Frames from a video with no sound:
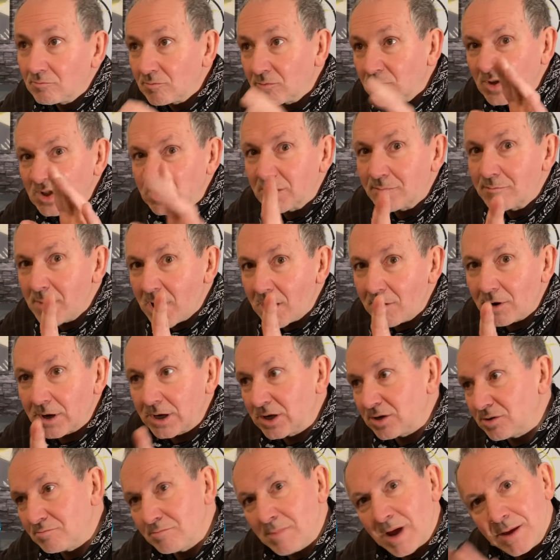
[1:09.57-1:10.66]
It's
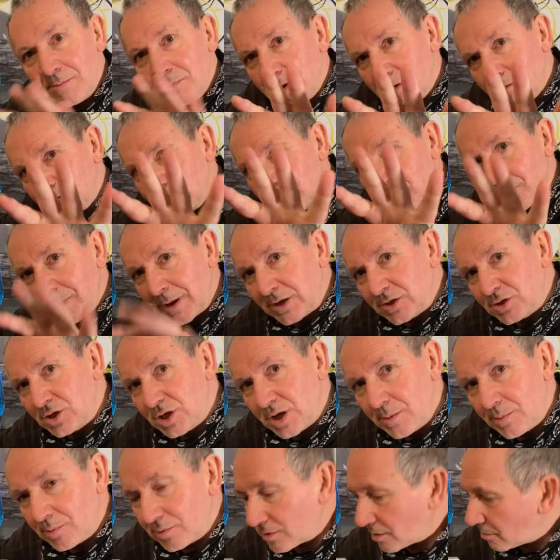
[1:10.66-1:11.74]
American. Maybe it was a bit
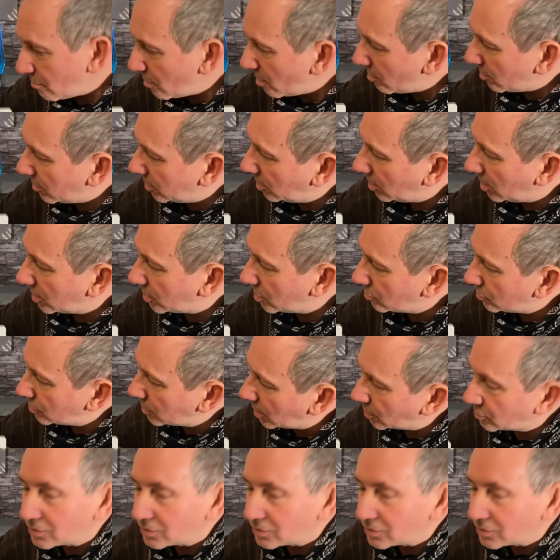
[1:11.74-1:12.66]
cheaper in America, I don't know.